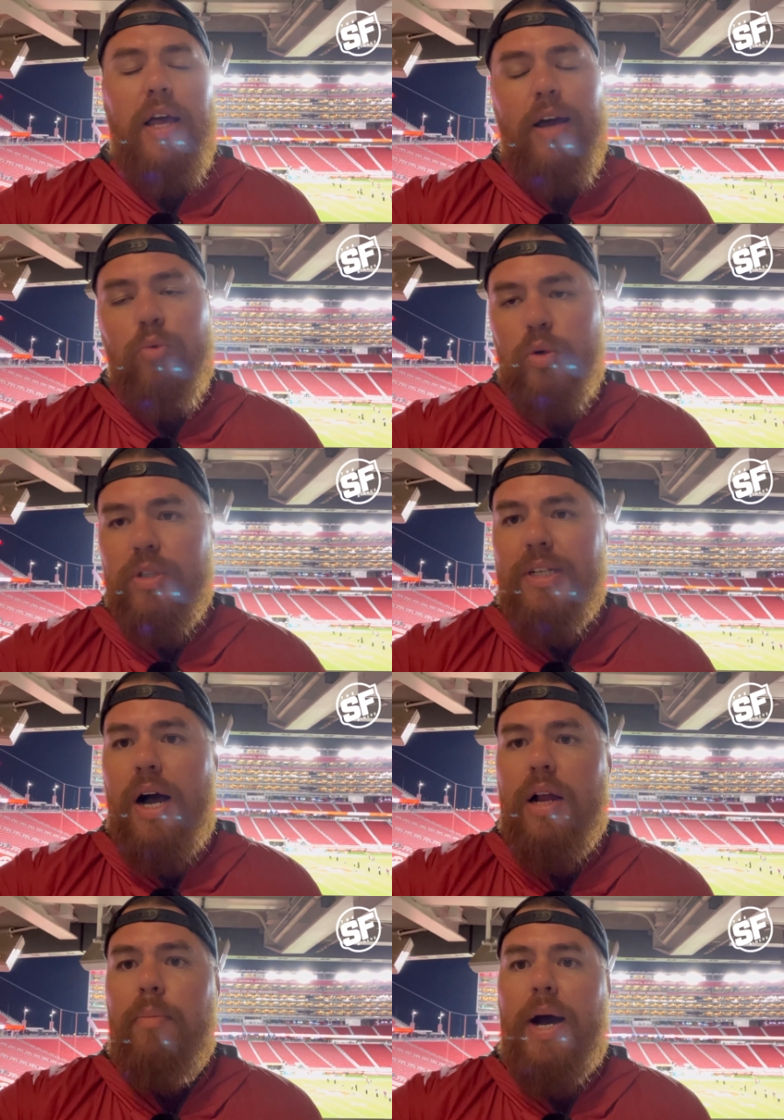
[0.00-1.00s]
and we would
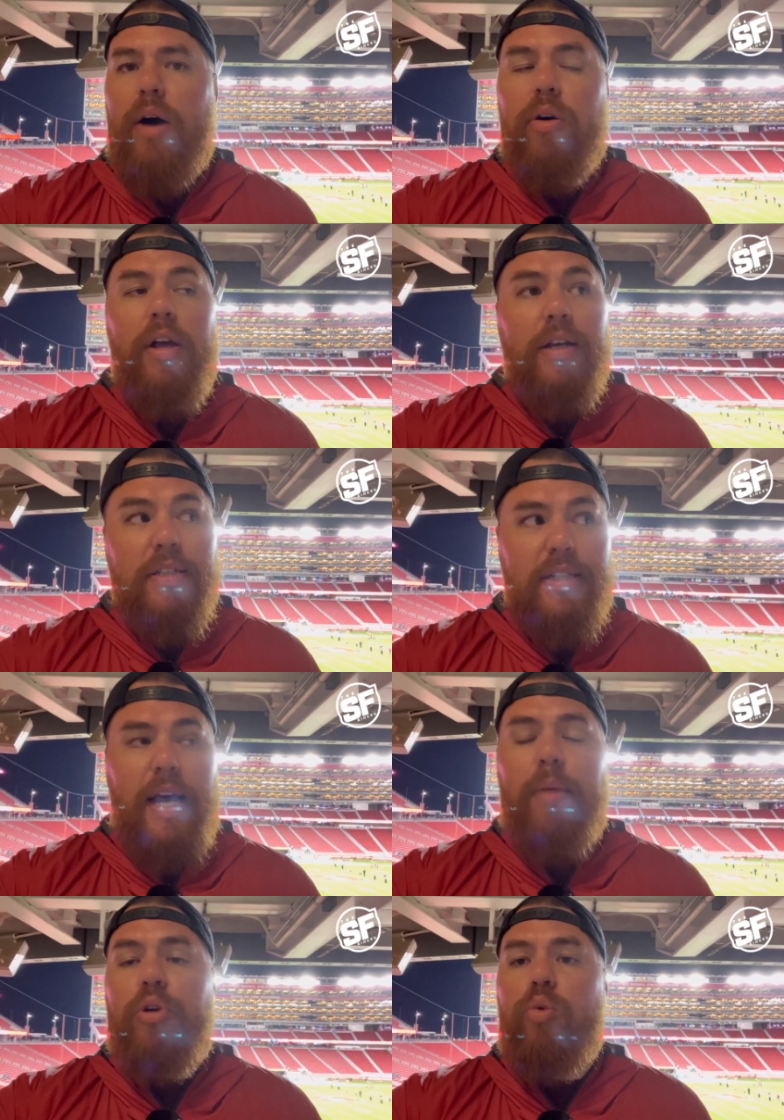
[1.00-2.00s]
talk about
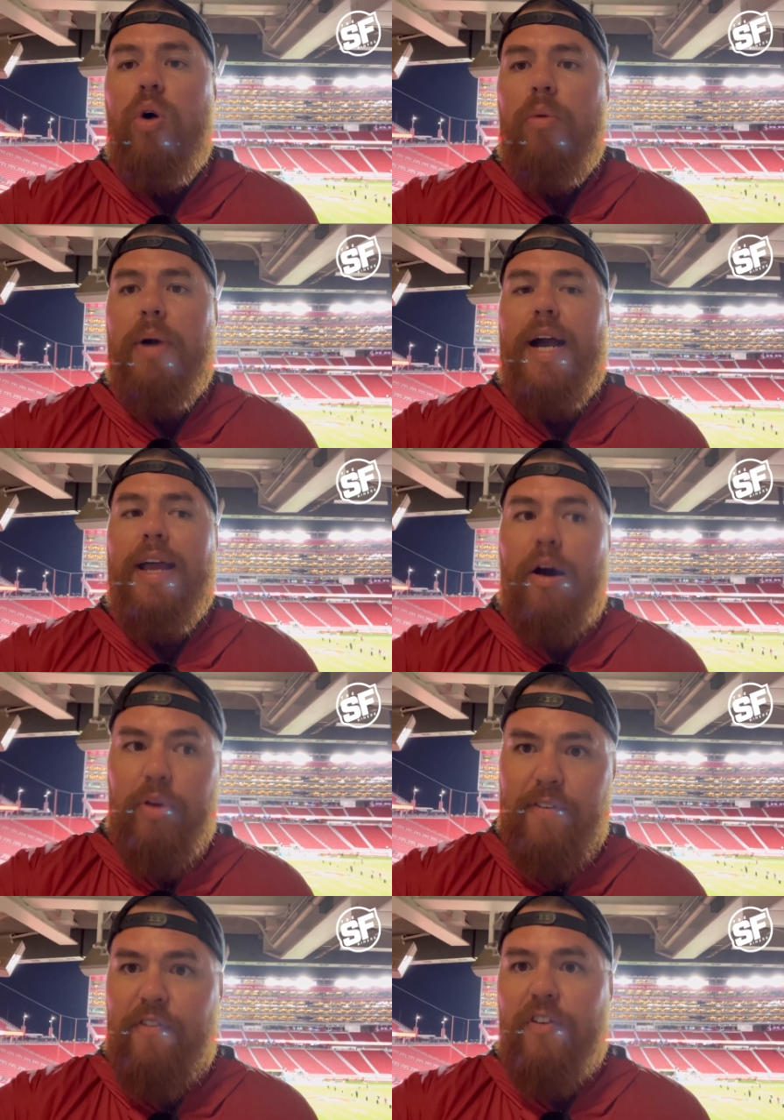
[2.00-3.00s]
Samuel Womack, how
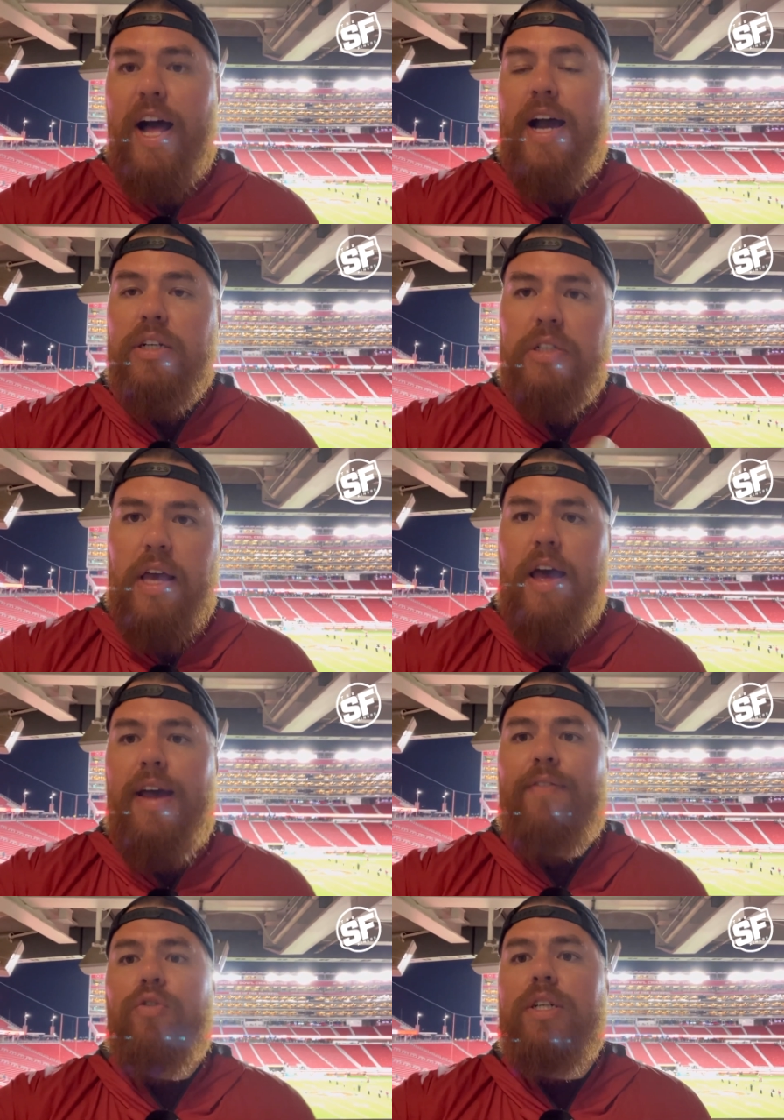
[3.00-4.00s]
he flashed
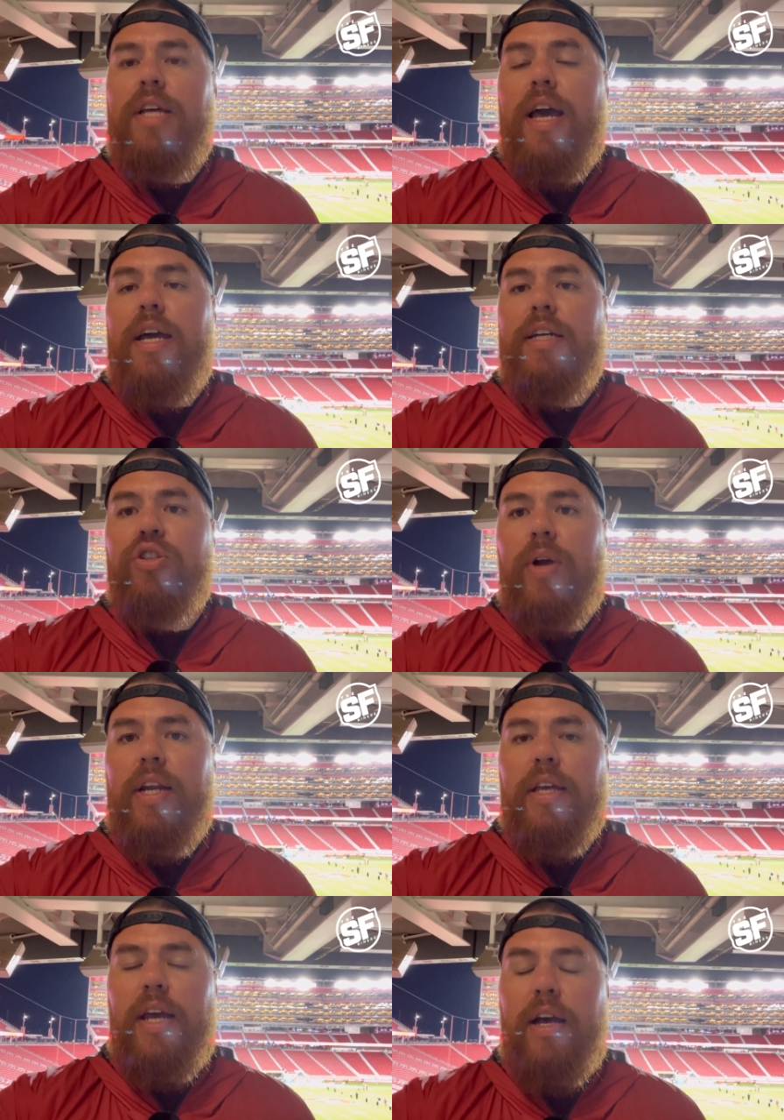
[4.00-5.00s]
every day at
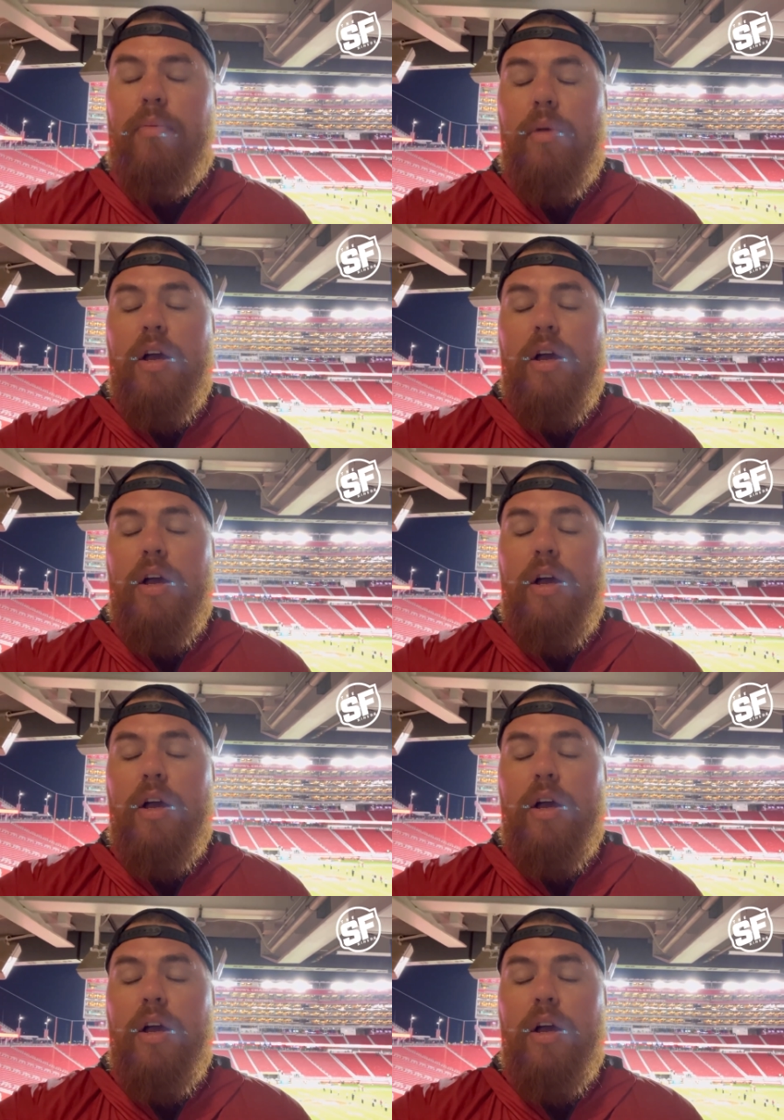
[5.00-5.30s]
training camp.